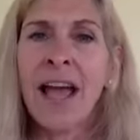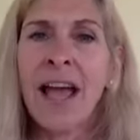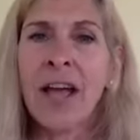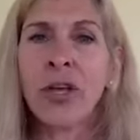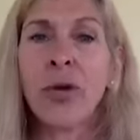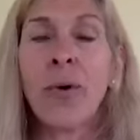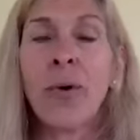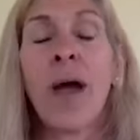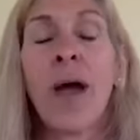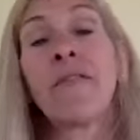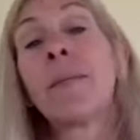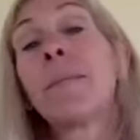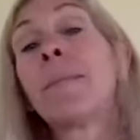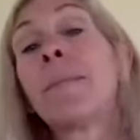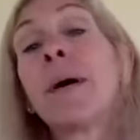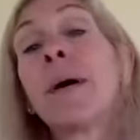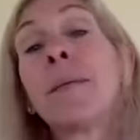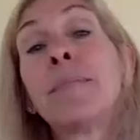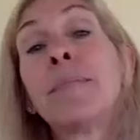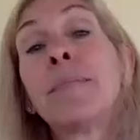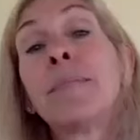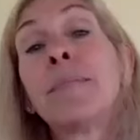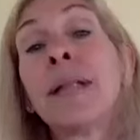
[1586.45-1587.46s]
And now you have
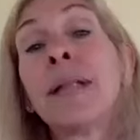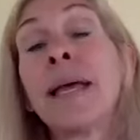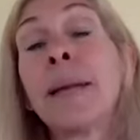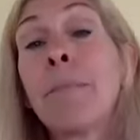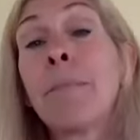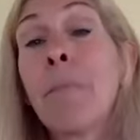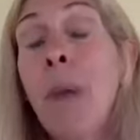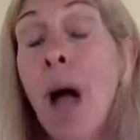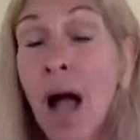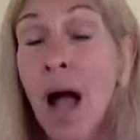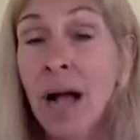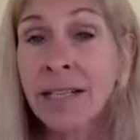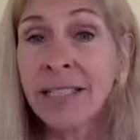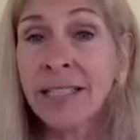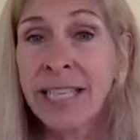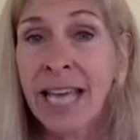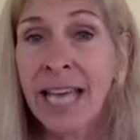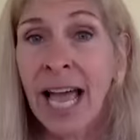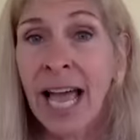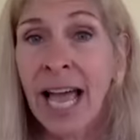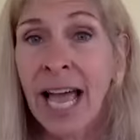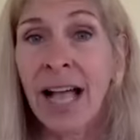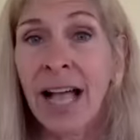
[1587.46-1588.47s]
a bubbly
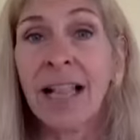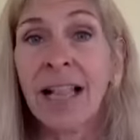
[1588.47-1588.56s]
mocktail.